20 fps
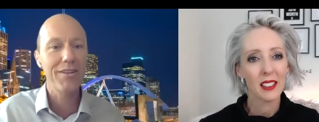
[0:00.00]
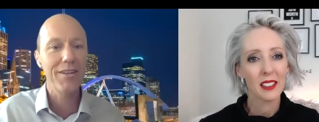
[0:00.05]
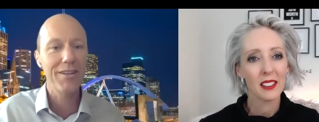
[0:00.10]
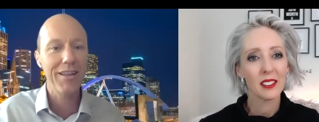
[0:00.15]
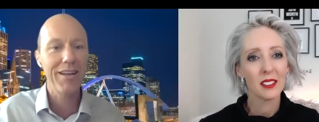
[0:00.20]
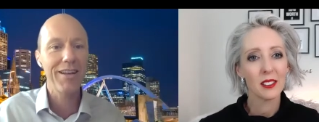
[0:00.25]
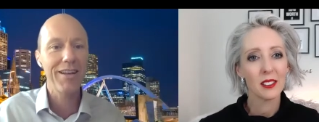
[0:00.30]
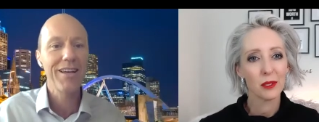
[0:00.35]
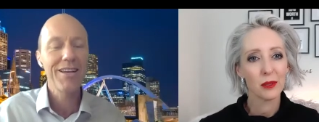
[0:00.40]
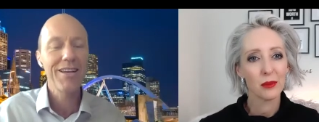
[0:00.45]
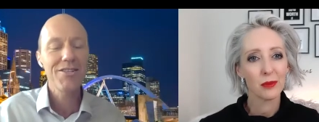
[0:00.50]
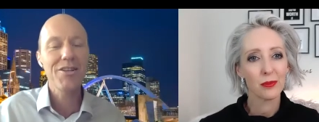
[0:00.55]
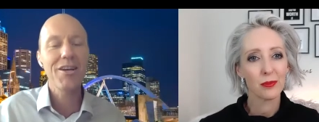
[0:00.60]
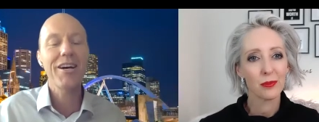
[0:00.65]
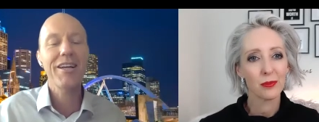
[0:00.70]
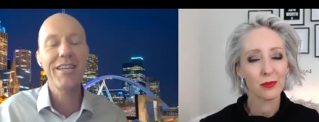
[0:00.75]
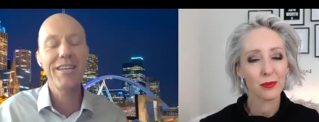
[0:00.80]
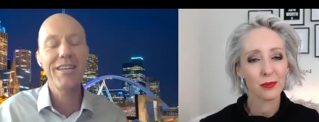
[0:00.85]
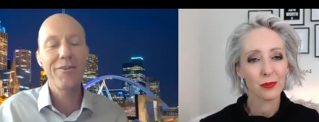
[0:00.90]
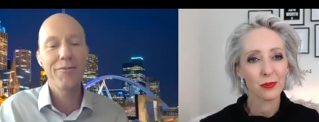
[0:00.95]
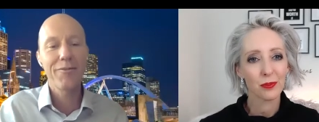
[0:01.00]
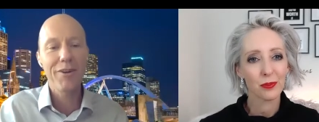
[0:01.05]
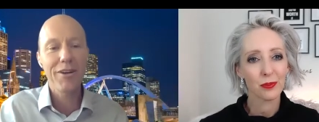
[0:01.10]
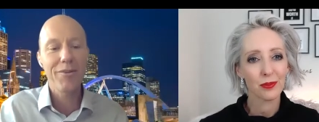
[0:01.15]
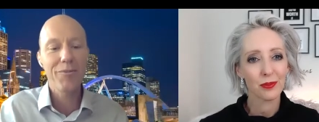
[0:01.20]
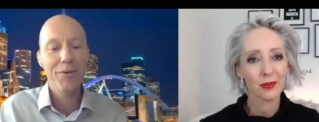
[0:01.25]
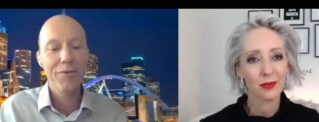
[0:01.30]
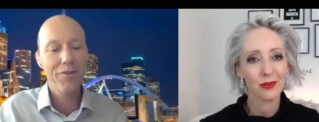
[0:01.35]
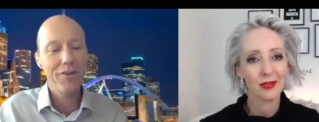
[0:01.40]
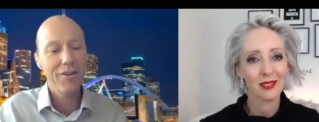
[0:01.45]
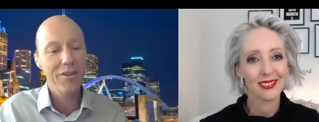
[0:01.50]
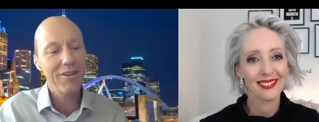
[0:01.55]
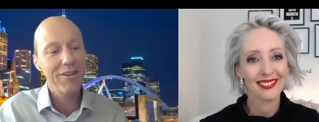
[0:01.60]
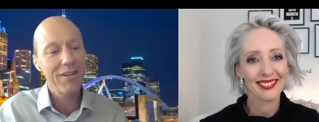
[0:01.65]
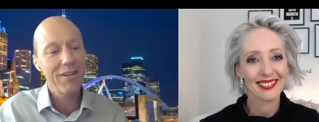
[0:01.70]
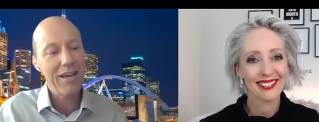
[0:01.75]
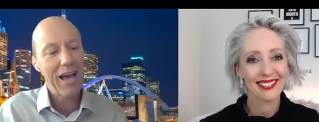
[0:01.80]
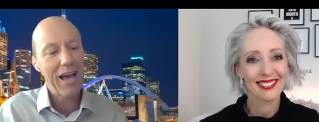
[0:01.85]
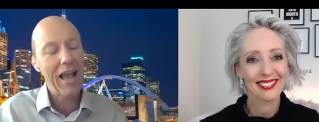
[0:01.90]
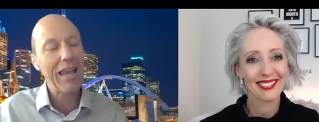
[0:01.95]
Speaker 1: to then. So I think you've got to, we've got to
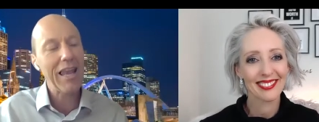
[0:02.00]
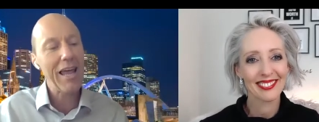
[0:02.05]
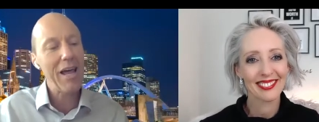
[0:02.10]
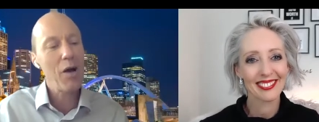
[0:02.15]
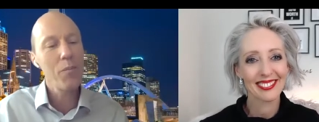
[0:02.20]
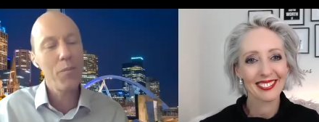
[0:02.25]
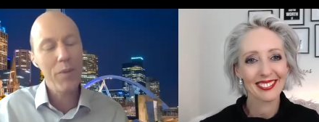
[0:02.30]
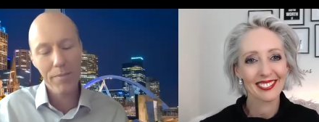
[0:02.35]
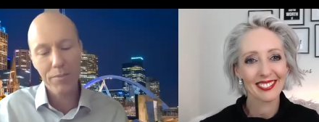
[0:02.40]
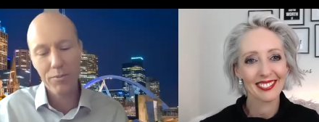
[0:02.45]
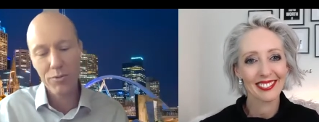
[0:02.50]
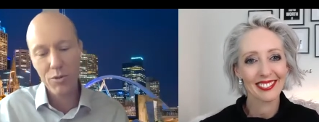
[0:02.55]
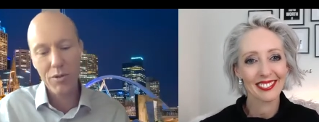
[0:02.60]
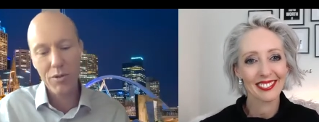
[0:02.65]
allow people to